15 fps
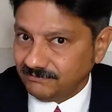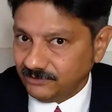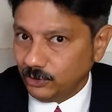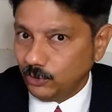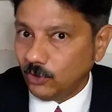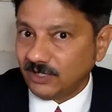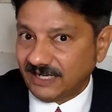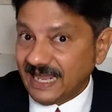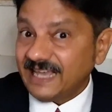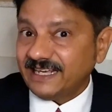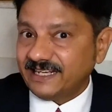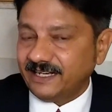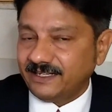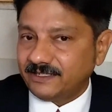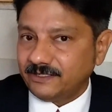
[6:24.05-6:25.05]
don't
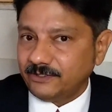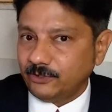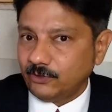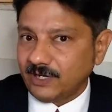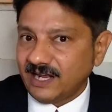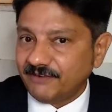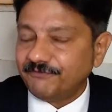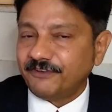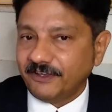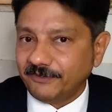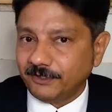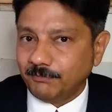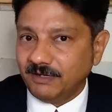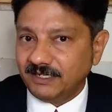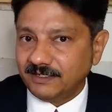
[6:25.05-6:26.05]
like it, you're
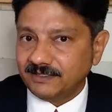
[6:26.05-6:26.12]
unfavorable,